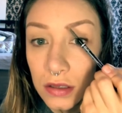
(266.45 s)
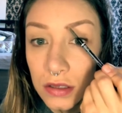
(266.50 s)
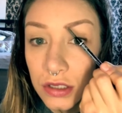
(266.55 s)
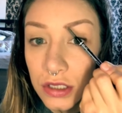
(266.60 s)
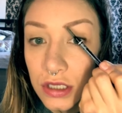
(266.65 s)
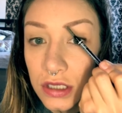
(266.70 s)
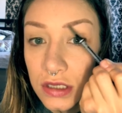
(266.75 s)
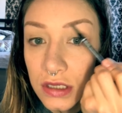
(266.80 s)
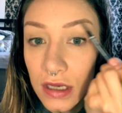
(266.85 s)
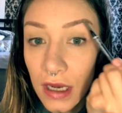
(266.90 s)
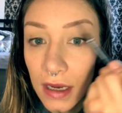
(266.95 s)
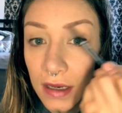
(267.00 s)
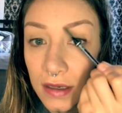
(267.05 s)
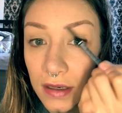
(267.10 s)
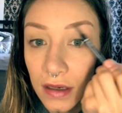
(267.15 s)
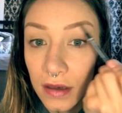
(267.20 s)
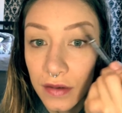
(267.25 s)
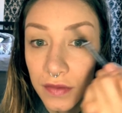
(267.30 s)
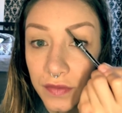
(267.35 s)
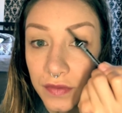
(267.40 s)
just kind
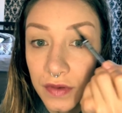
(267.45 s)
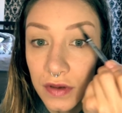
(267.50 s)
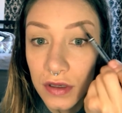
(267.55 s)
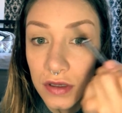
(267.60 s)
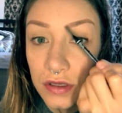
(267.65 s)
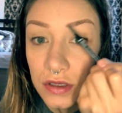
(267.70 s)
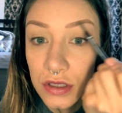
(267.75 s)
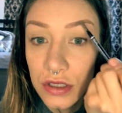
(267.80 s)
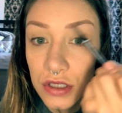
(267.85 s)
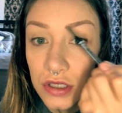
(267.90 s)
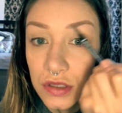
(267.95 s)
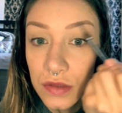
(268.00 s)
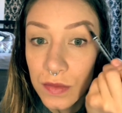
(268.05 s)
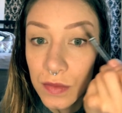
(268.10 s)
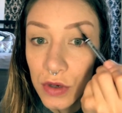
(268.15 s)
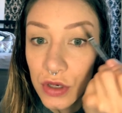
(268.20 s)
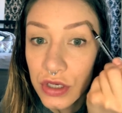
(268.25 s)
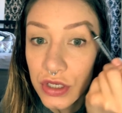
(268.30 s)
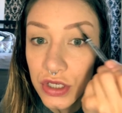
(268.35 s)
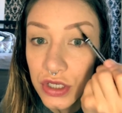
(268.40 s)
of
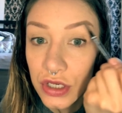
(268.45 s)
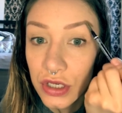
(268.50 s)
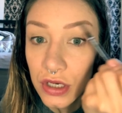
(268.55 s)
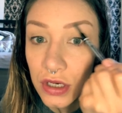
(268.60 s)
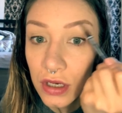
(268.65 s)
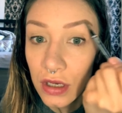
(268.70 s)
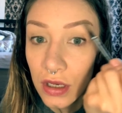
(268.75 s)
smush